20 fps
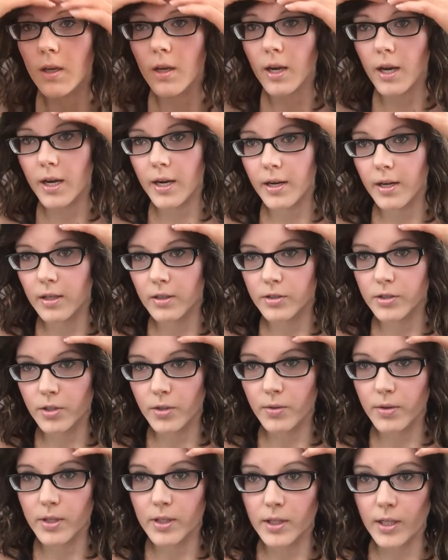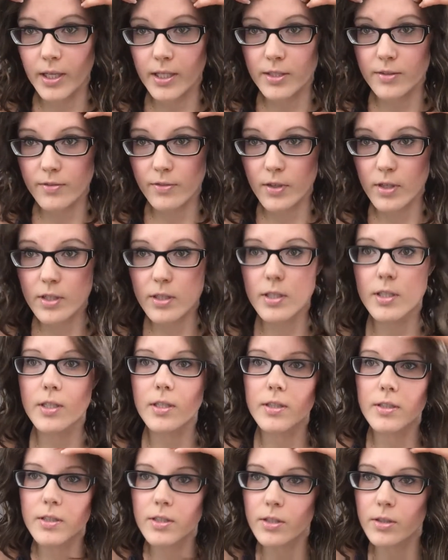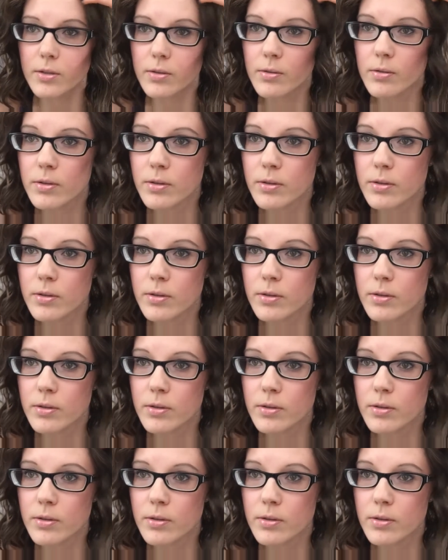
And I'll show you the lace front here too.